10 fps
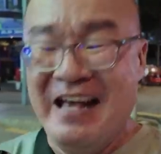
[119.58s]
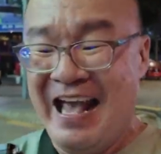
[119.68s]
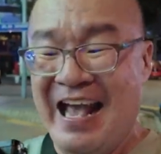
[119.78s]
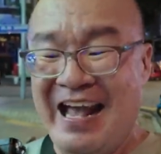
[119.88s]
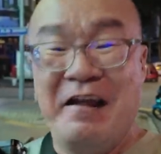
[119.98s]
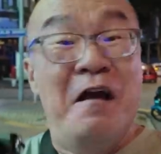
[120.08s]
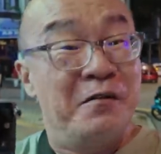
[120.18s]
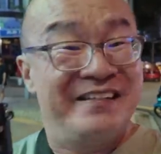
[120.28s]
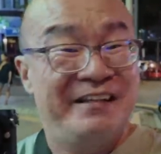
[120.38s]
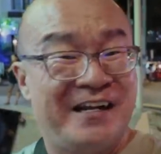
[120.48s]
And
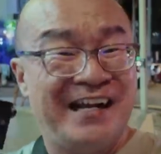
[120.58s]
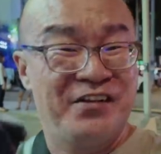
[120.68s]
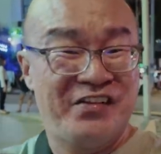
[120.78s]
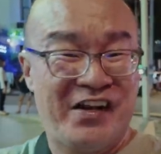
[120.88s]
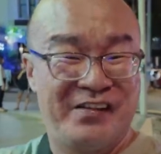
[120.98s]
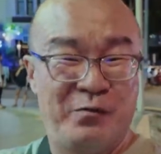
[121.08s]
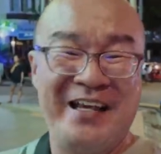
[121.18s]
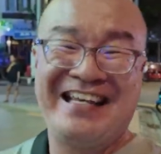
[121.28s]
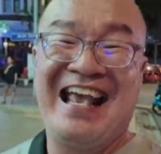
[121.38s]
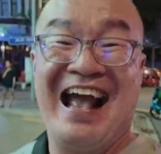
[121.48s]
we'll see what kind of shots
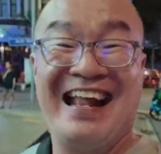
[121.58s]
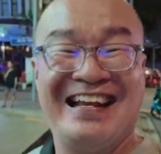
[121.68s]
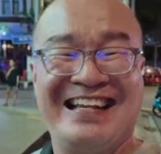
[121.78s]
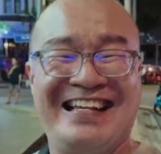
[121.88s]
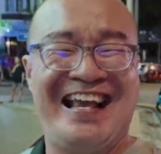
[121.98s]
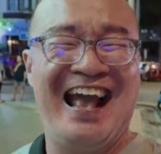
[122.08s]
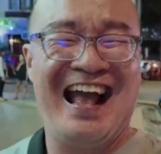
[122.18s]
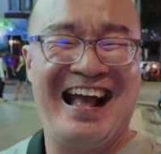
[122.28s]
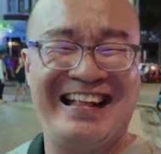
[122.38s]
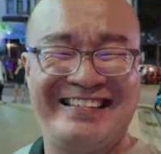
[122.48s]
we can
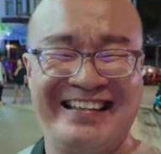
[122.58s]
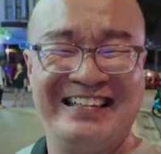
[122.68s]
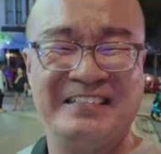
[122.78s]
get.